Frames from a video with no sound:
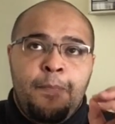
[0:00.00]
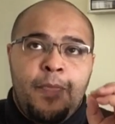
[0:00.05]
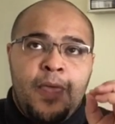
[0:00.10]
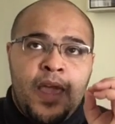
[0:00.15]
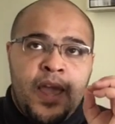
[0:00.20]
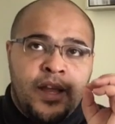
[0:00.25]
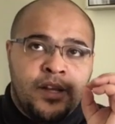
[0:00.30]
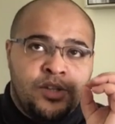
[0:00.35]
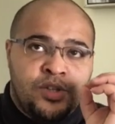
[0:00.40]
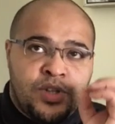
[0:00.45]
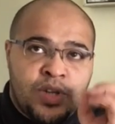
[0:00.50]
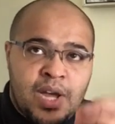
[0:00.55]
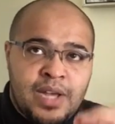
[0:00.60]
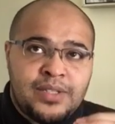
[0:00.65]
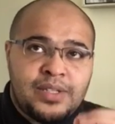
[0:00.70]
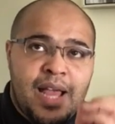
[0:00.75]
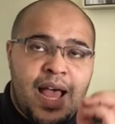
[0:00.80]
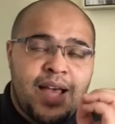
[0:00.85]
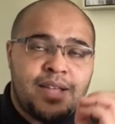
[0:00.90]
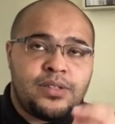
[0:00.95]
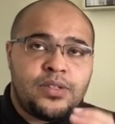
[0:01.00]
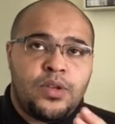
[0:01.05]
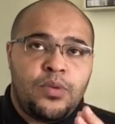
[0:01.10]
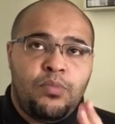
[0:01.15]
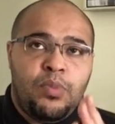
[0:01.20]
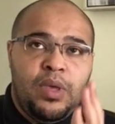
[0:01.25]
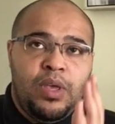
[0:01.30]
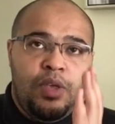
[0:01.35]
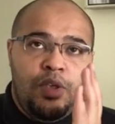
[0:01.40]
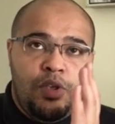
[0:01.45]
It just has to
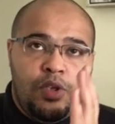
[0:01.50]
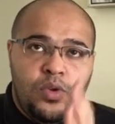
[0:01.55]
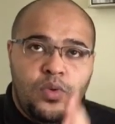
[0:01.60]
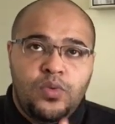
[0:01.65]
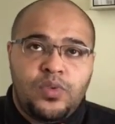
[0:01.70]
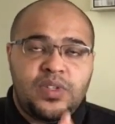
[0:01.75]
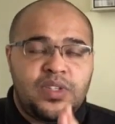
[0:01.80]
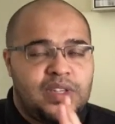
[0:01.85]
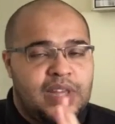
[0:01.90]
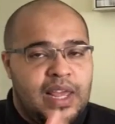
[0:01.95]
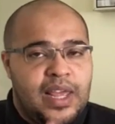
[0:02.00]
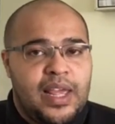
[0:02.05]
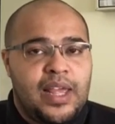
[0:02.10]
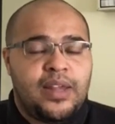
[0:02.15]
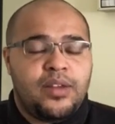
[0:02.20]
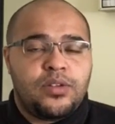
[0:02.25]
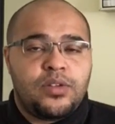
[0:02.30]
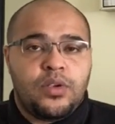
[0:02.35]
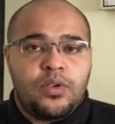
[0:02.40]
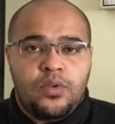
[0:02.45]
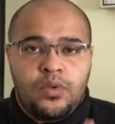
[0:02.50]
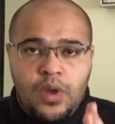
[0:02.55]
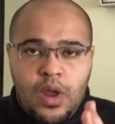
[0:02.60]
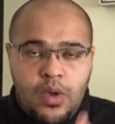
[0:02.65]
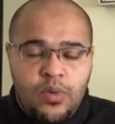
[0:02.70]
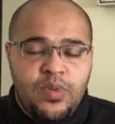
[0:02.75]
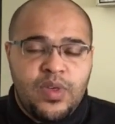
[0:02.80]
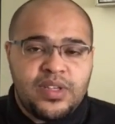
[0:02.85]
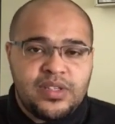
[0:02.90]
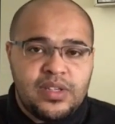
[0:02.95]
be you sticking to,
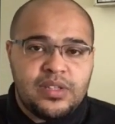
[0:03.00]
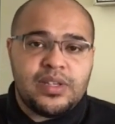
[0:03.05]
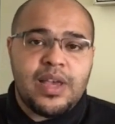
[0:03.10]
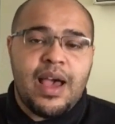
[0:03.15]
no, this is